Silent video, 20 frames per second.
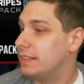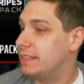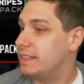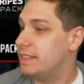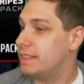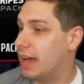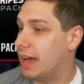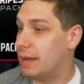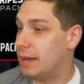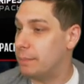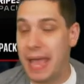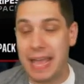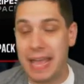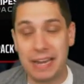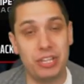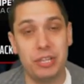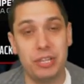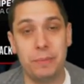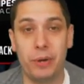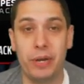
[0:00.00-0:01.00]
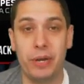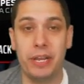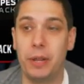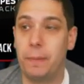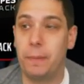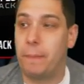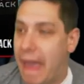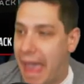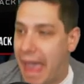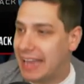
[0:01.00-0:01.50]
uh, actually pretty
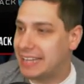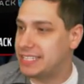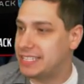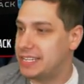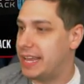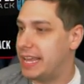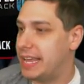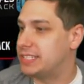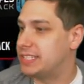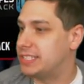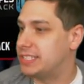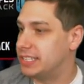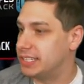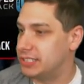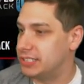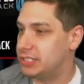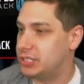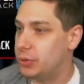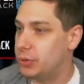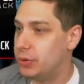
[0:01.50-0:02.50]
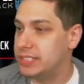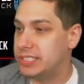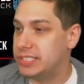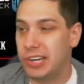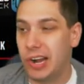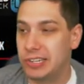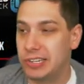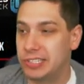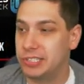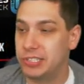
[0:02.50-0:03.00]
good packs. You get the two of the
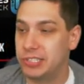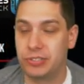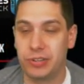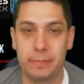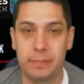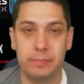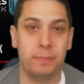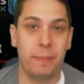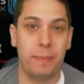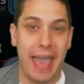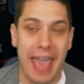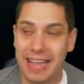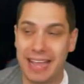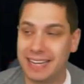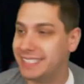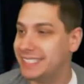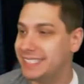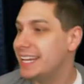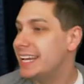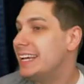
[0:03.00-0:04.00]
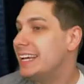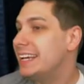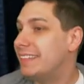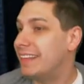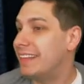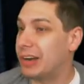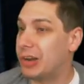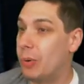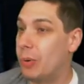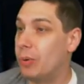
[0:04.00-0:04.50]
Stars and Stripes packs
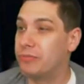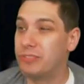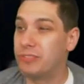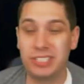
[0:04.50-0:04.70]
that are going for